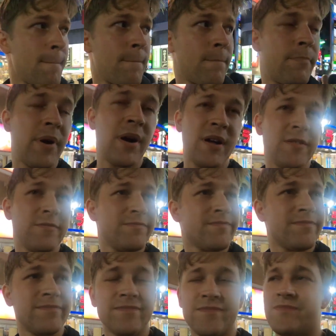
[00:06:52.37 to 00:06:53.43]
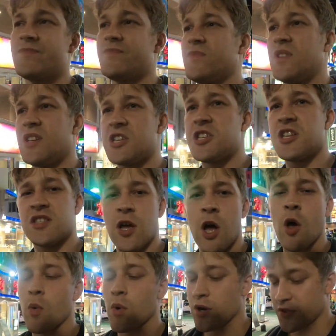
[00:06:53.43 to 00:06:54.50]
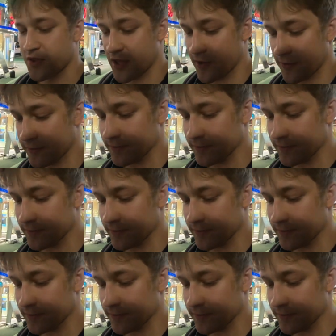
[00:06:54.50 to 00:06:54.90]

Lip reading: But this shit's all worth it.